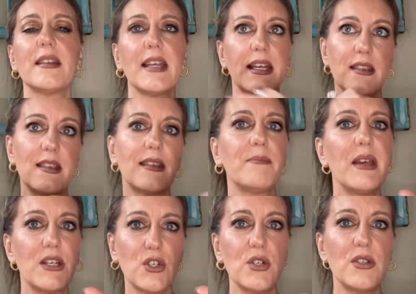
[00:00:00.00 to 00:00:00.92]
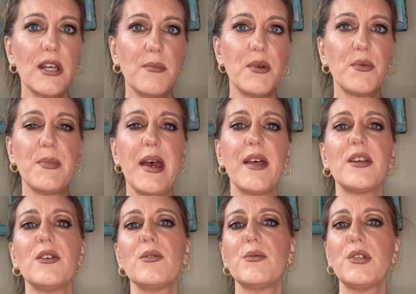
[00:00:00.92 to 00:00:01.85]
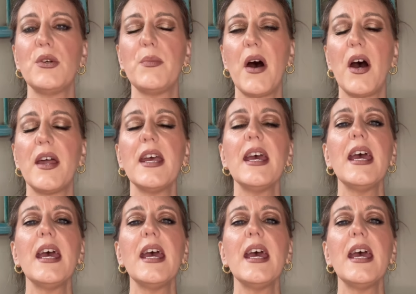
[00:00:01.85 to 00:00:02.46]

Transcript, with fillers: Like, make sure you tell me what palette you bought,